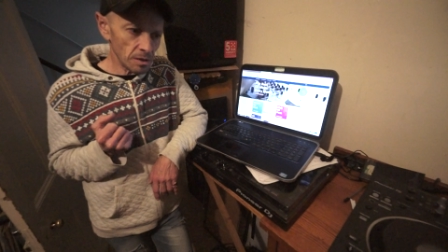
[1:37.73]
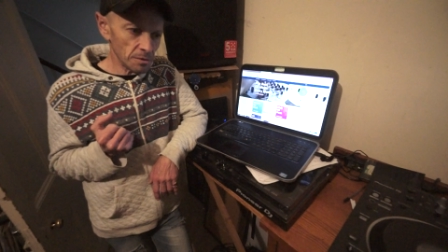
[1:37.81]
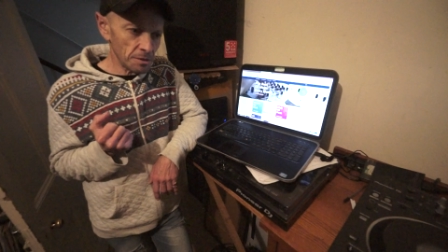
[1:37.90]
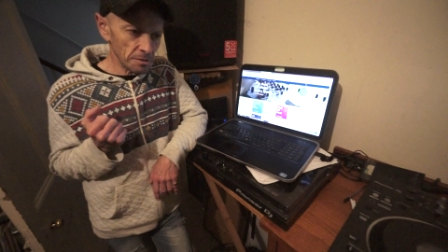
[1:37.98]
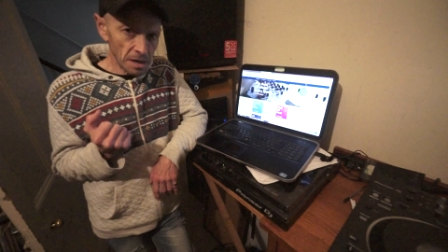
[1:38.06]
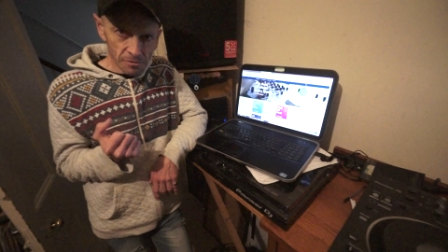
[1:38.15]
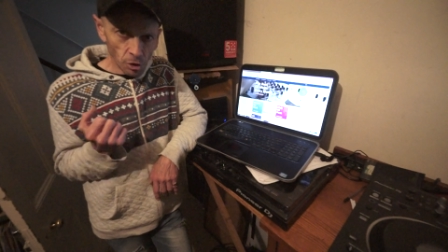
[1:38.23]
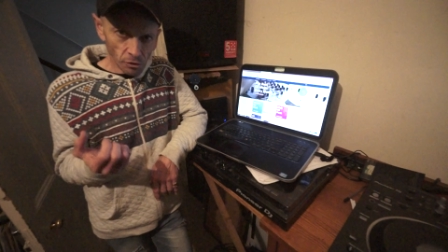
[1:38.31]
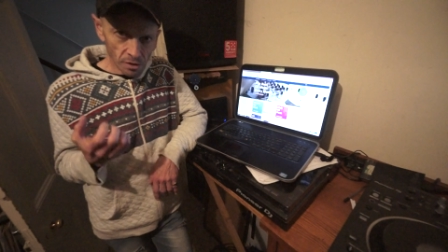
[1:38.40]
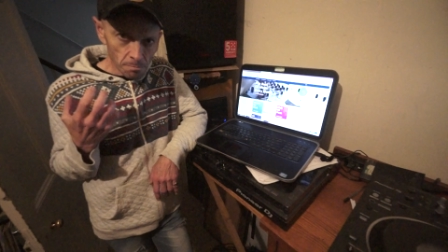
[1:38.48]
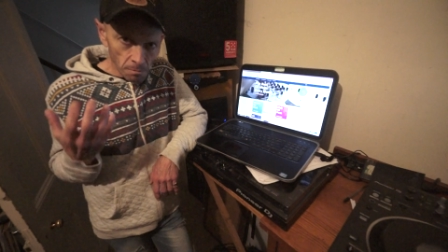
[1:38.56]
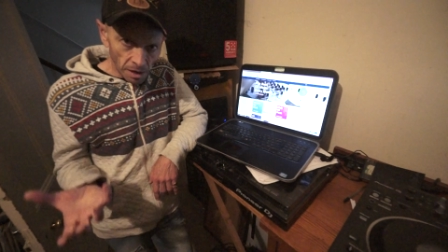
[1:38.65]
they've
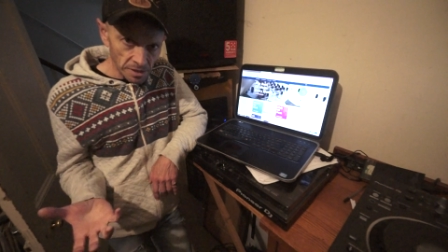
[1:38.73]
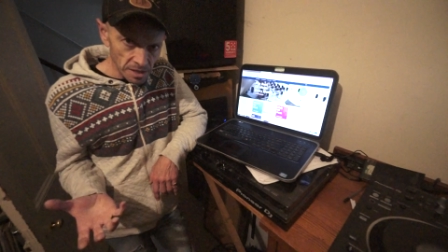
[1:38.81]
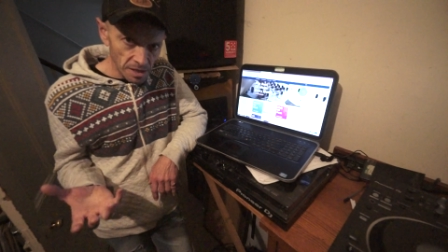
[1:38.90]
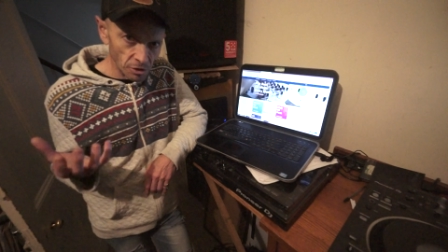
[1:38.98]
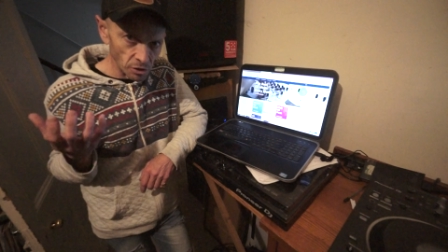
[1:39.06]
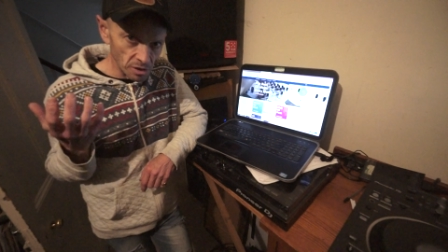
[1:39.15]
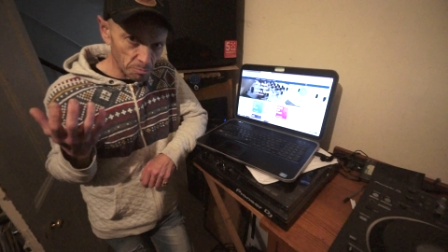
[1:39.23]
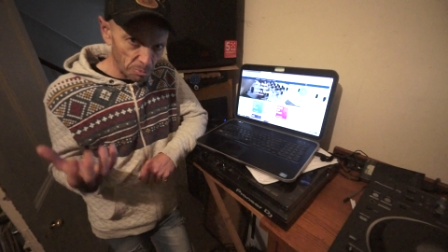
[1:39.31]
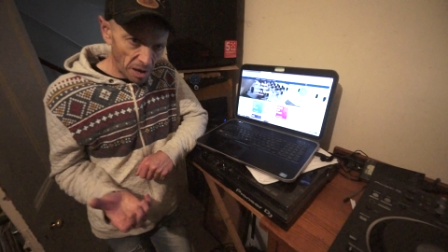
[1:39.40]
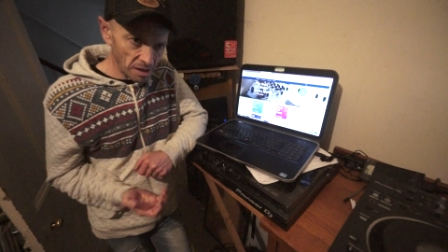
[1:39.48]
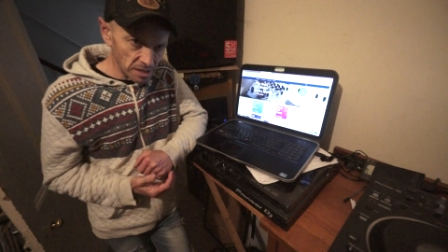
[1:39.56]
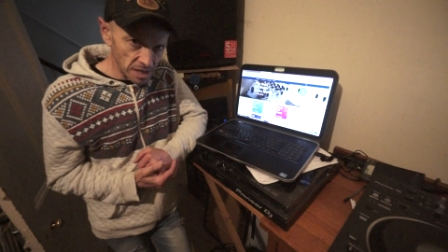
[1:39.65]
got the money, they've got the
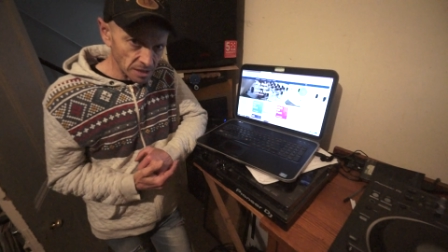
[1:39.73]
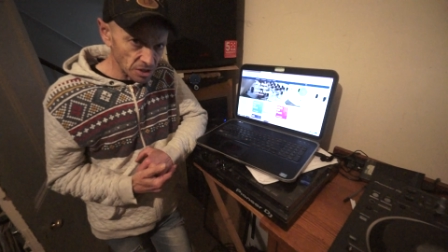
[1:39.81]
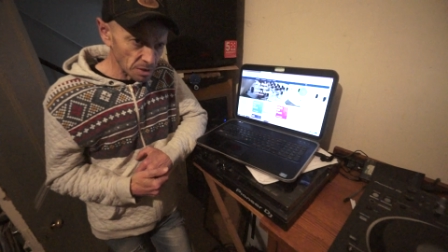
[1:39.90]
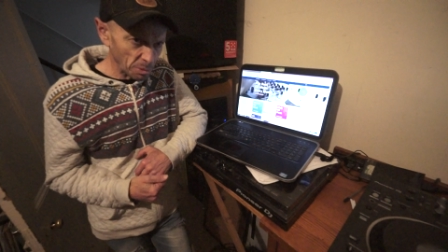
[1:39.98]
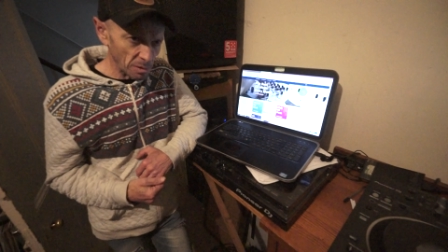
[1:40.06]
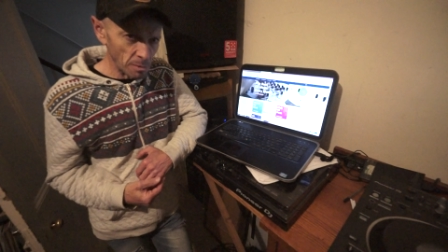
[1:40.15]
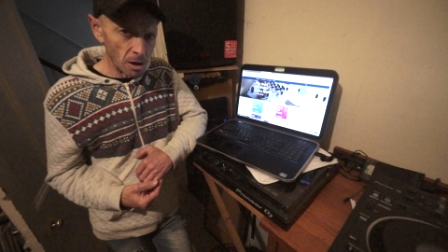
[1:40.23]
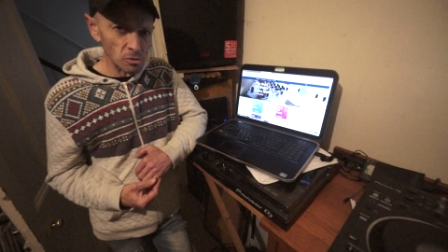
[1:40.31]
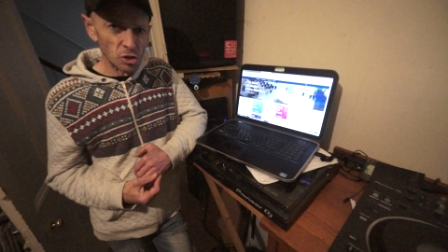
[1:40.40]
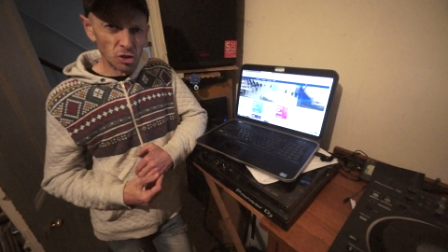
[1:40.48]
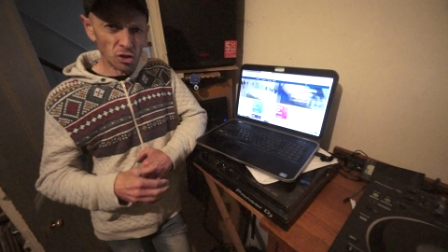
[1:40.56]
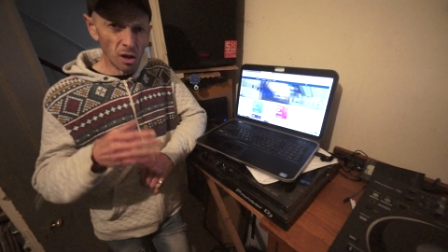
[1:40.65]
backing to
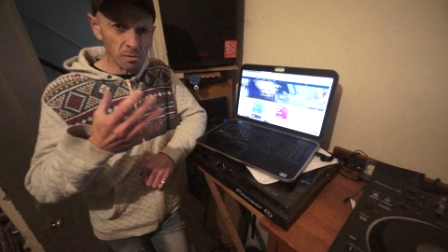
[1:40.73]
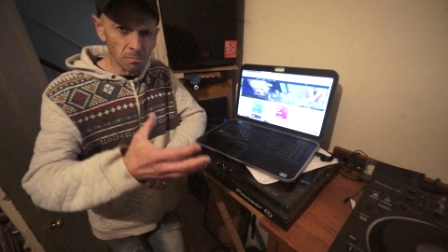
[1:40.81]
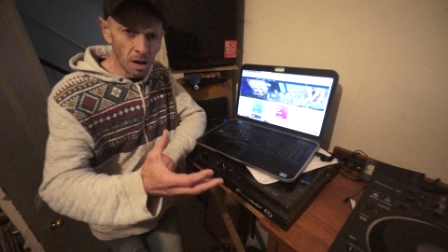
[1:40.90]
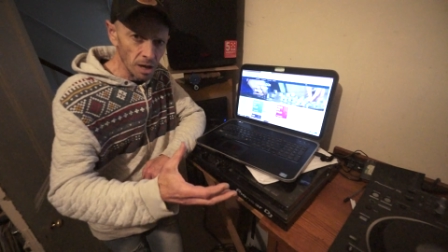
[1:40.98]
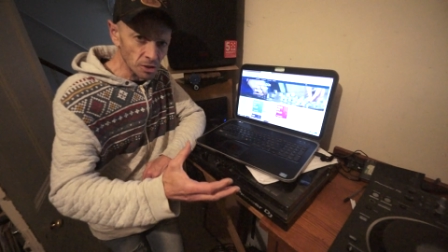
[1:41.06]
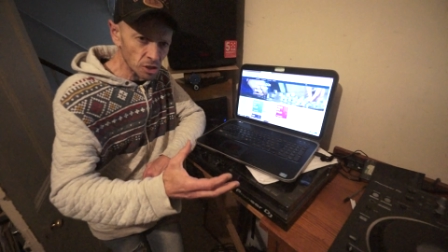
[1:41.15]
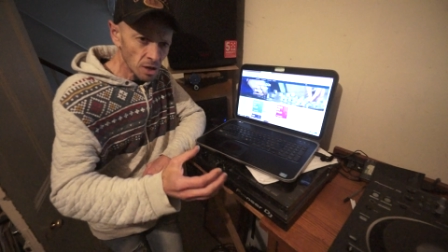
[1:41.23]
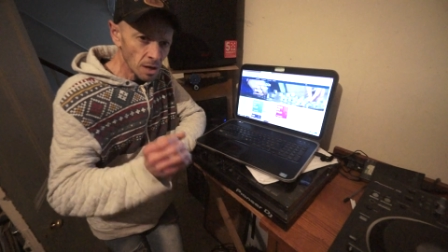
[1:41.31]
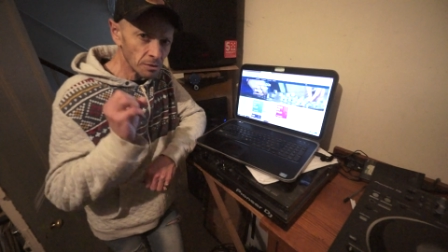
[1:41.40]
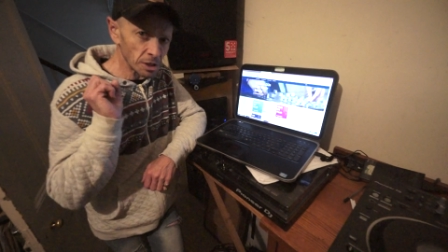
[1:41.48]
promote so much